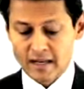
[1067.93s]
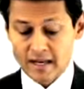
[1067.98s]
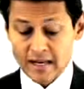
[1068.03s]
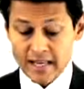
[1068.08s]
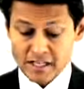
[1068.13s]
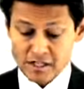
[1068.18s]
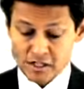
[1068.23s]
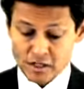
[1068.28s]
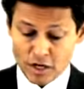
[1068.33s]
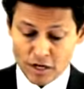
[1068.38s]

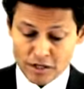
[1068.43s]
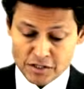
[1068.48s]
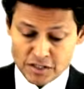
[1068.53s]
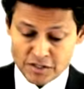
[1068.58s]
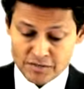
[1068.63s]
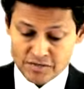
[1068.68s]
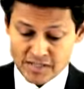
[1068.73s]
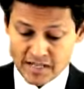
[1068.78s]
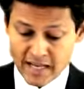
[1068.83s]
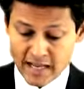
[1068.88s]
Less cost
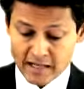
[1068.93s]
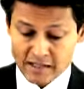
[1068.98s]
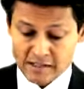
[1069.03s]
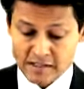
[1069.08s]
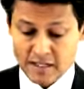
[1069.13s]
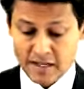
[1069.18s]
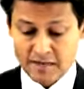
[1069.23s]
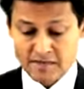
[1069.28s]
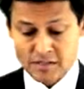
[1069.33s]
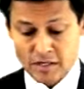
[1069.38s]
of
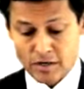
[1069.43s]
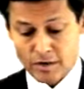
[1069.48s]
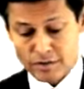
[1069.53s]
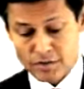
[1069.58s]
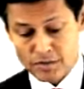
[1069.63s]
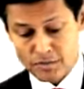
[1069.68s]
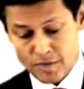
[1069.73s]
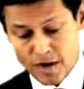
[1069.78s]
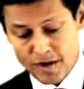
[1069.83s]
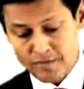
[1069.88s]
sales gives
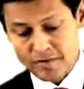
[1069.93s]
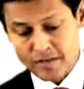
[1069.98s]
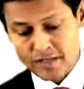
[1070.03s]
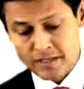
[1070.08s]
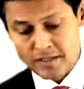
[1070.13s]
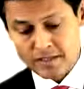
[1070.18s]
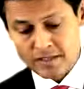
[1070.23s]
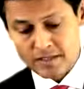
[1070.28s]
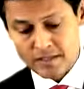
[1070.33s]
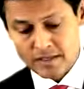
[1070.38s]
gross
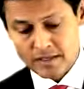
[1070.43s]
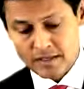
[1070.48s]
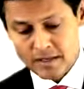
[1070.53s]
profit.